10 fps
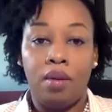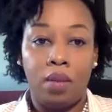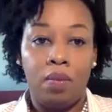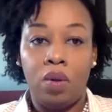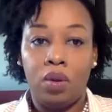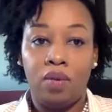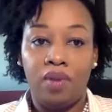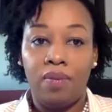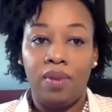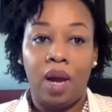most of
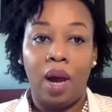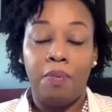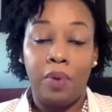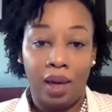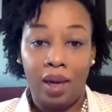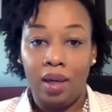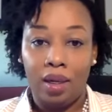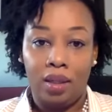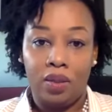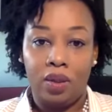them, they're
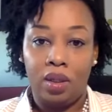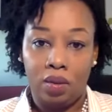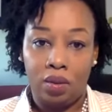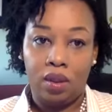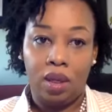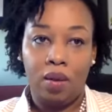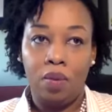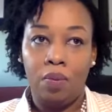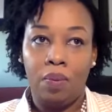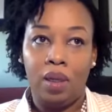apprehended actually. So they
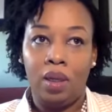could